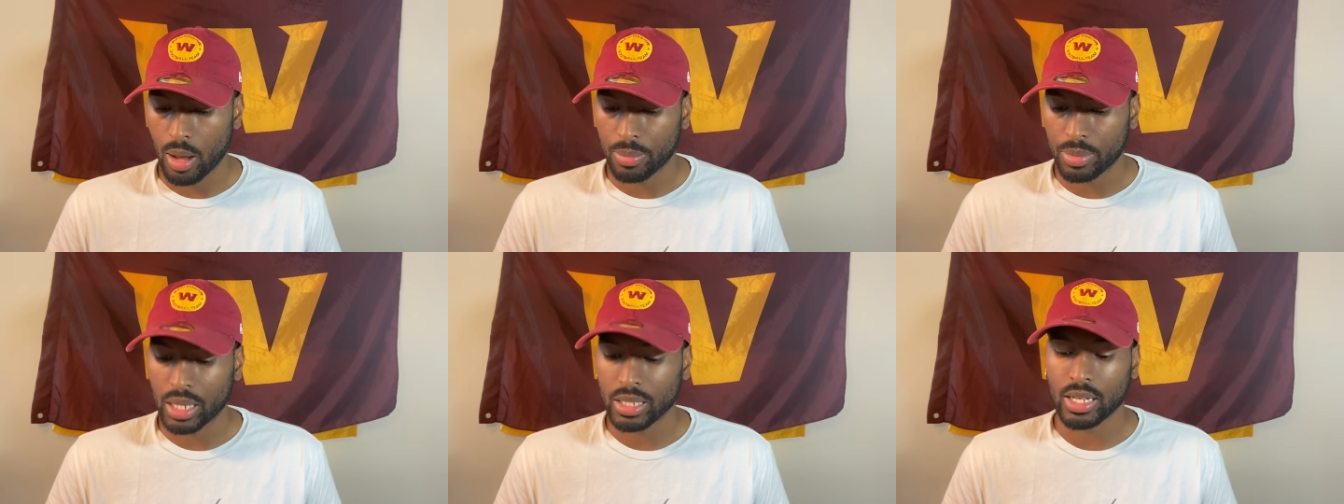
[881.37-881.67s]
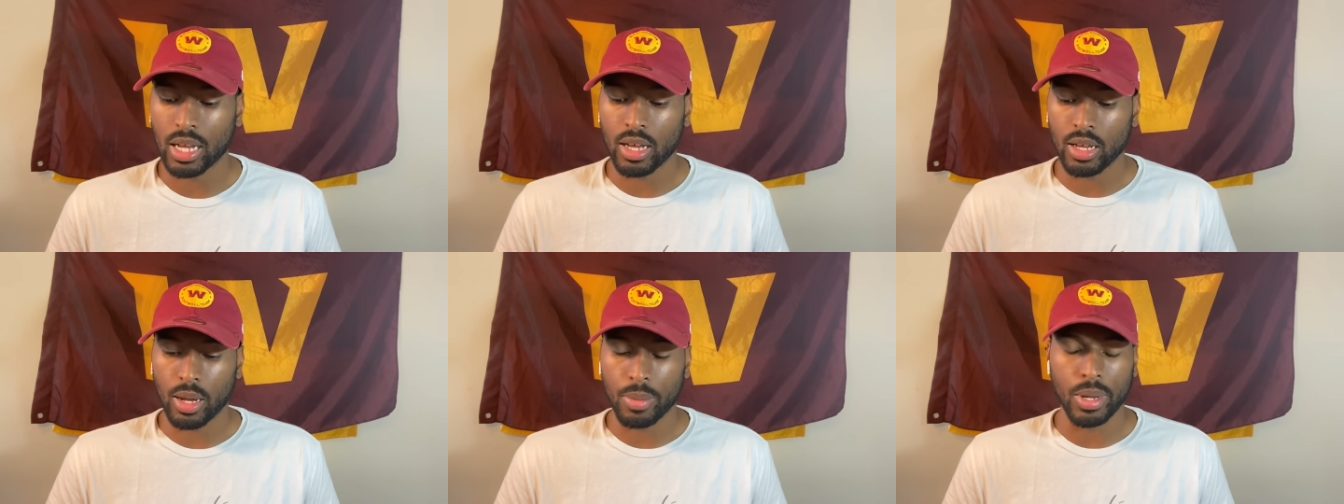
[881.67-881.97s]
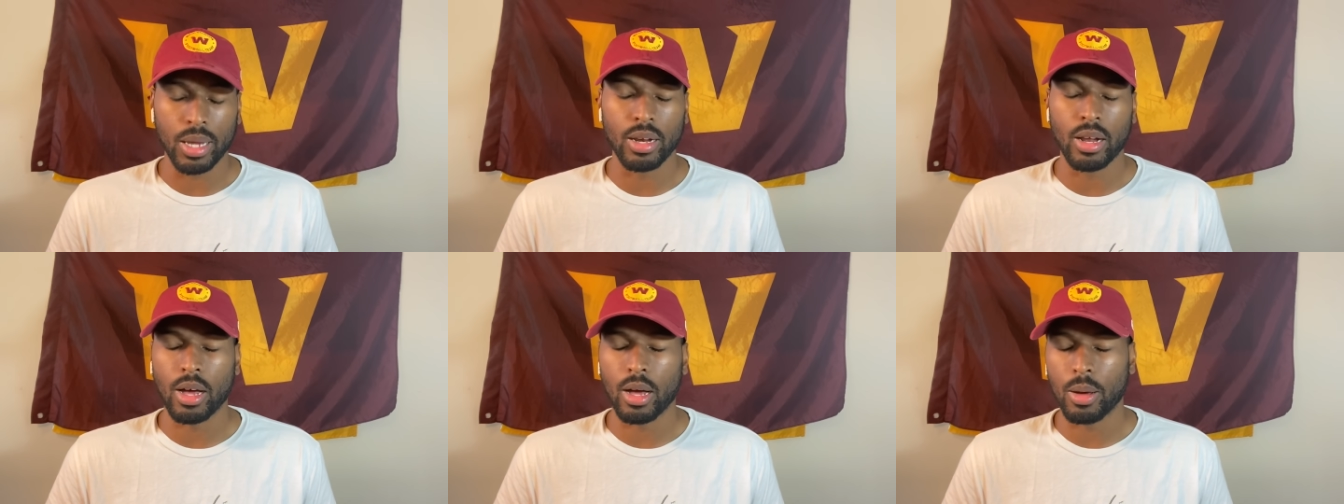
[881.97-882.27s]

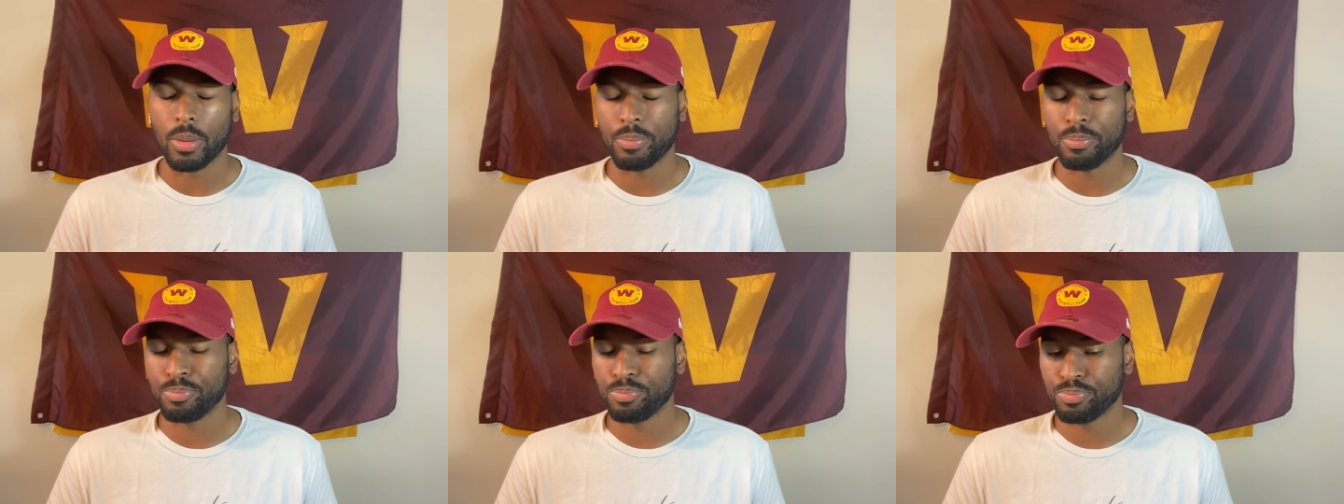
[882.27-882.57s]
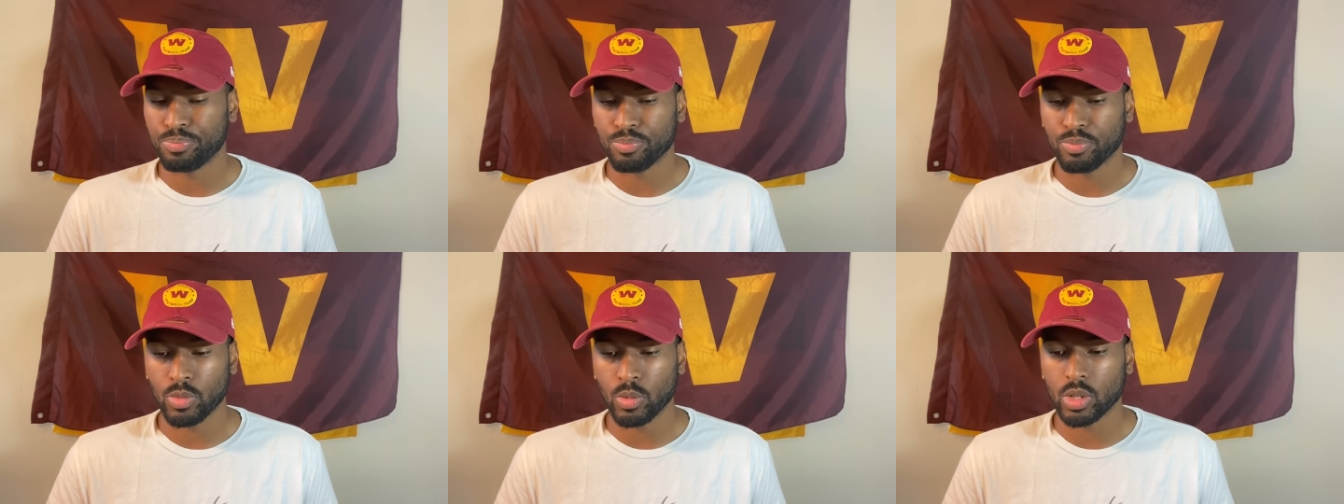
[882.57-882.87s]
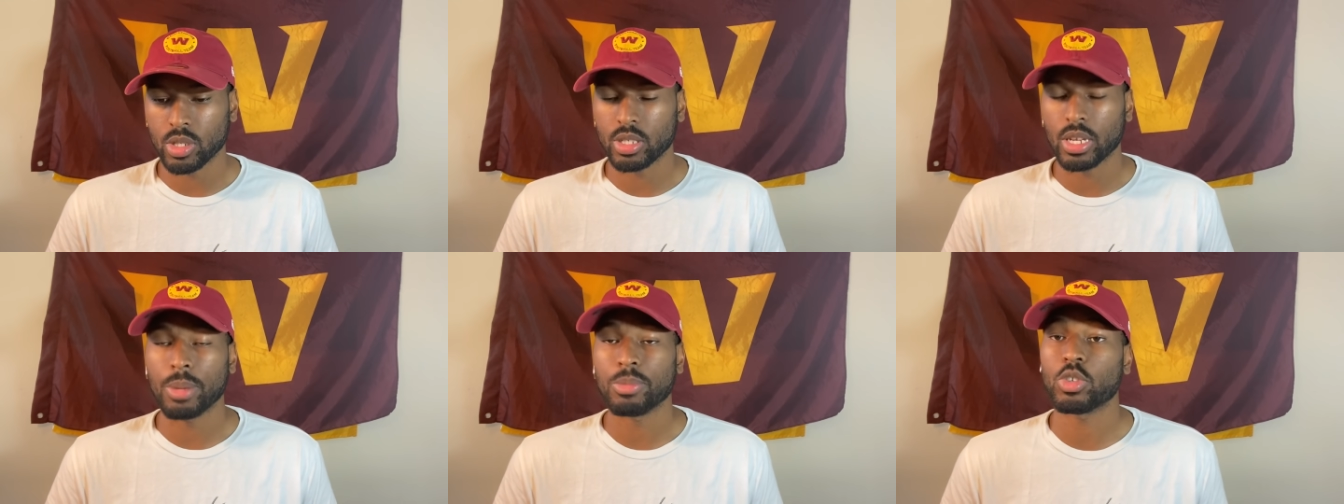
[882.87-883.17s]

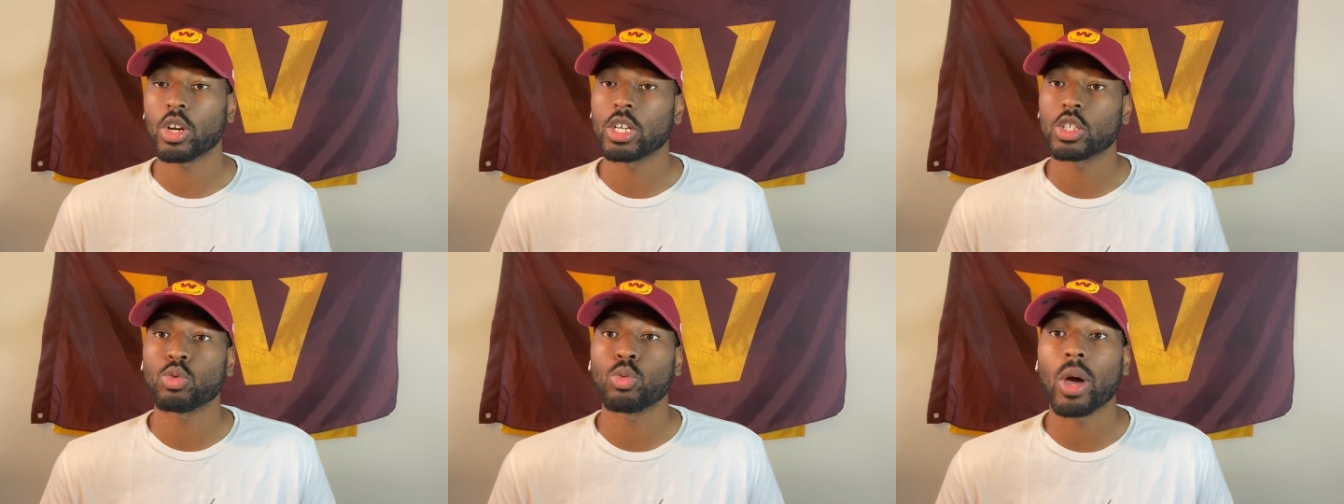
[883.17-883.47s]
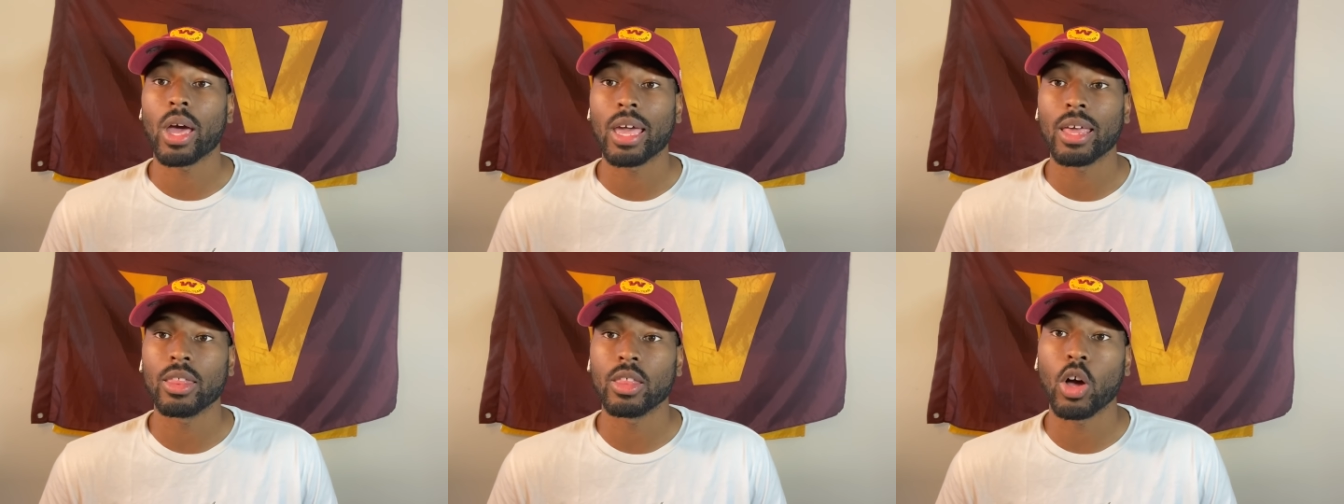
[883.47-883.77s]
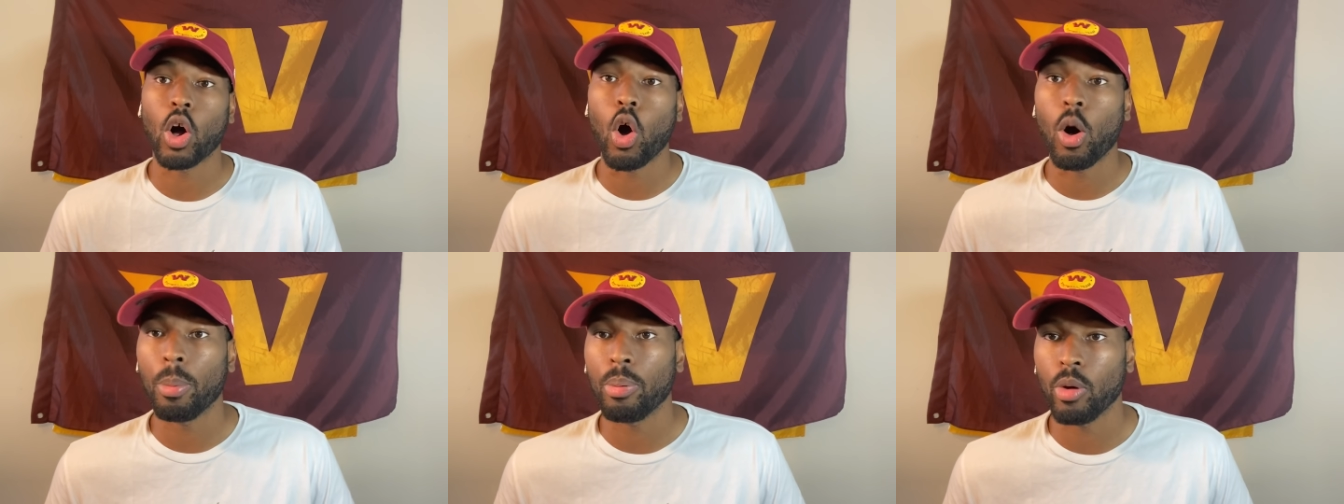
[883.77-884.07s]
Tress Way, the
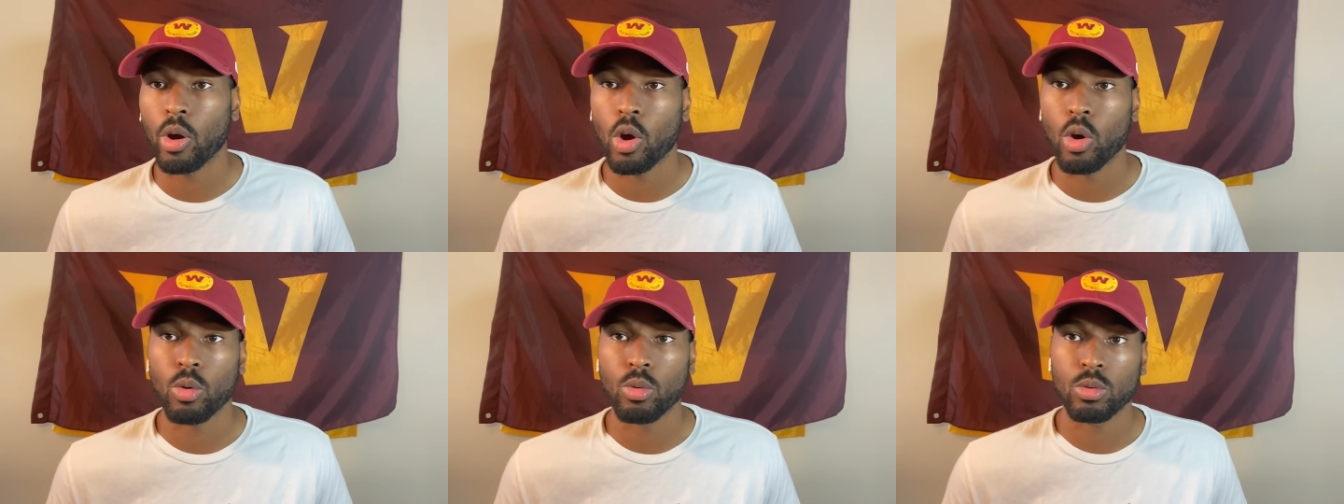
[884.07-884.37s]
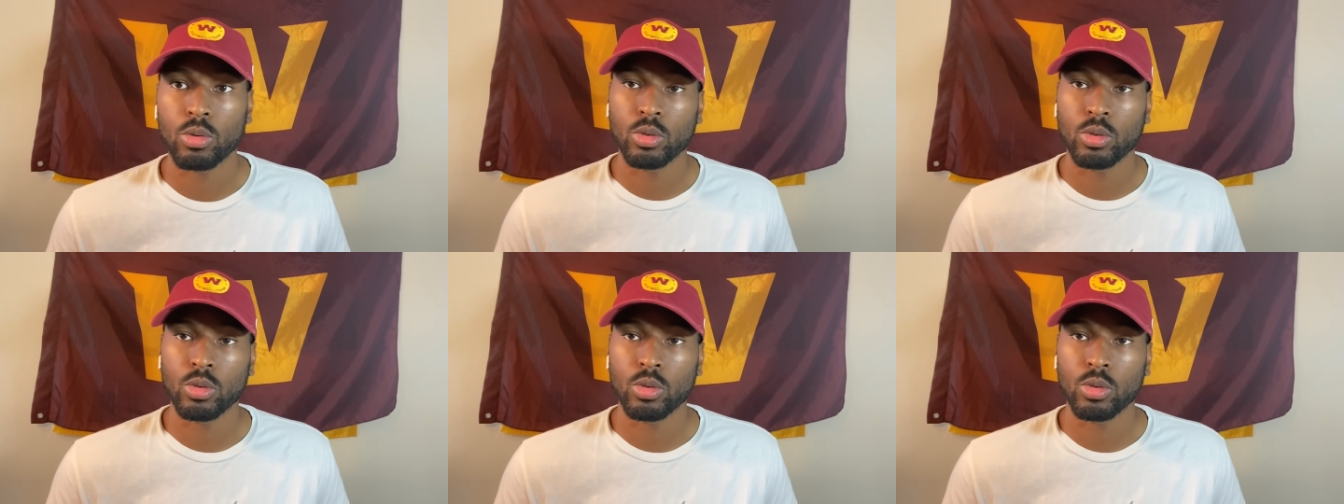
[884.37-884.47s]
All-Pro.